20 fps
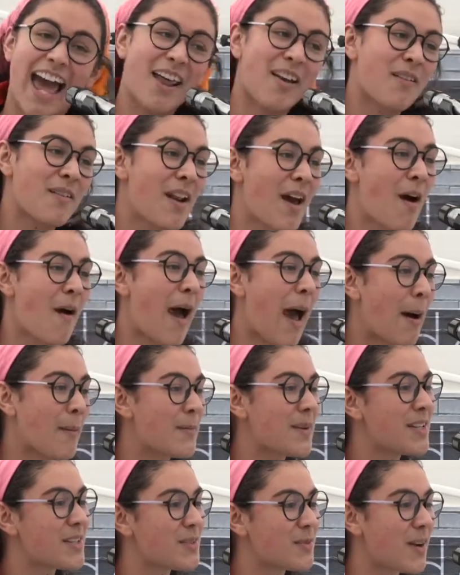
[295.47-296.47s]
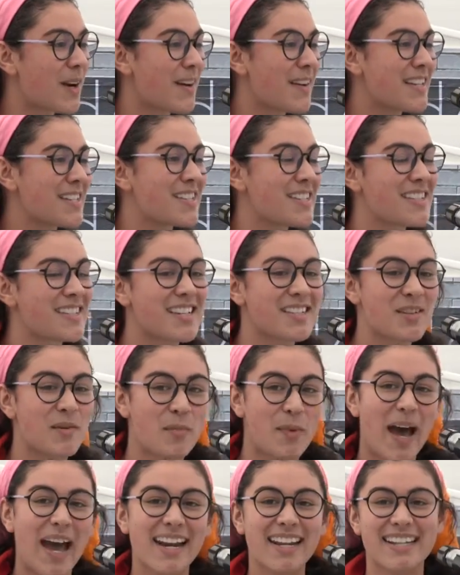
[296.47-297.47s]
I don't know, how many square inches does a
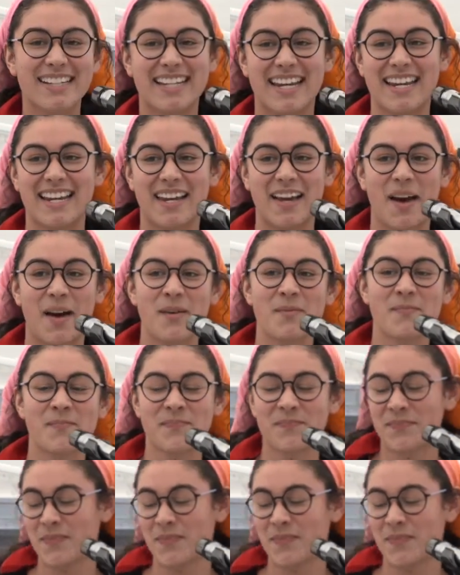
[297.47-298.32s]
body take up? that.